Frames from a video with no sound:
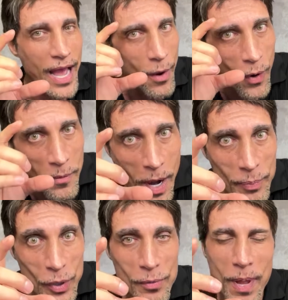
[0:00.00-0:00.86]
I wear my
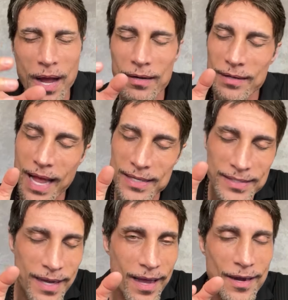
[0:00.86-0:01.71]
blue blocker
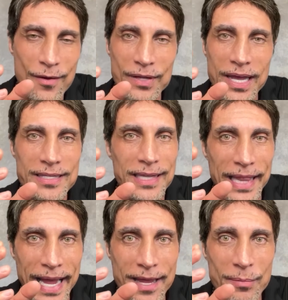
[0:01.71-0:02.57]
glasses. I know it gets
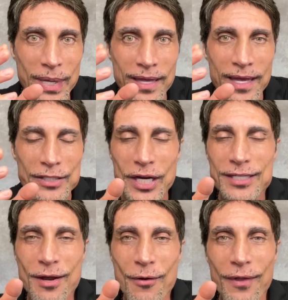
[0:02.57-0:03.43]
lame.
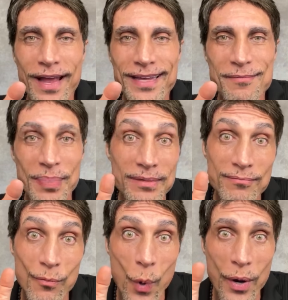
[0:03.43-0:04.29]
Chicks don't like it, but
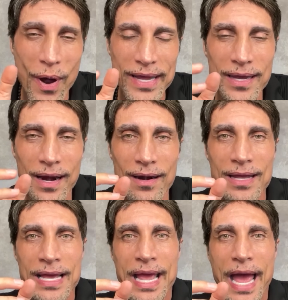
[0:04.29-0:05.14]
what do I care?
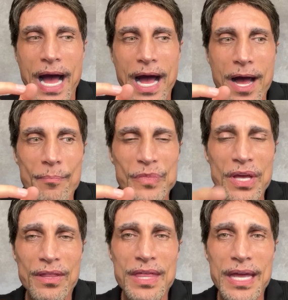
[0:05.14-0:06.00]
The
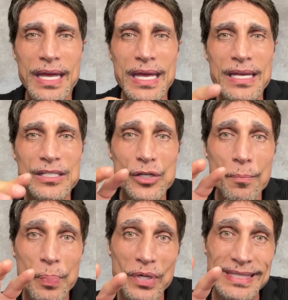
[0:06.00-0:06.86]
other thing is you
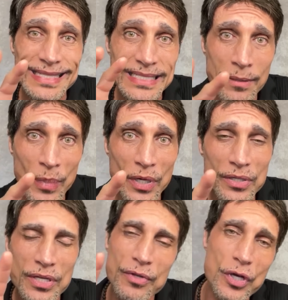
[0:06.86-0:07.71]
put
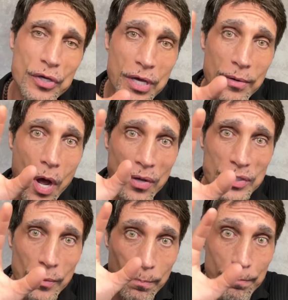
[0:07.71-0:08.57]
dimmers. You can
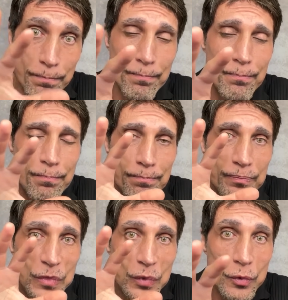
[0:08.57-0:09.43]
also
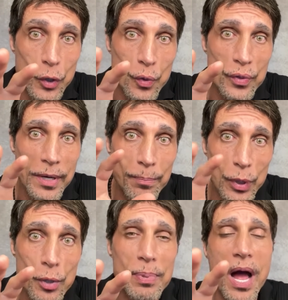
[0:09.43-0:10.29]
do the
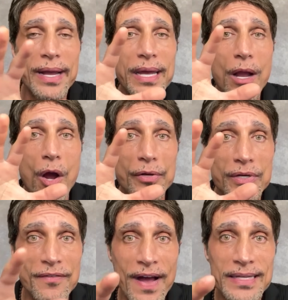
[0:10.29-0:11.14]
blue blocking on
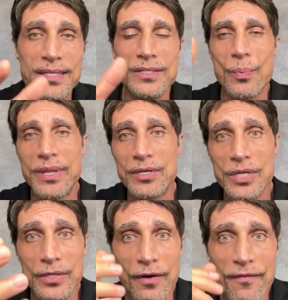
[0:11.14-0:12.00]
your devices, whether it's
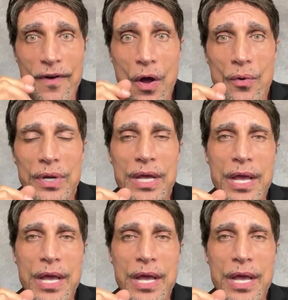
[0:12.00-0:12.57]
on your phone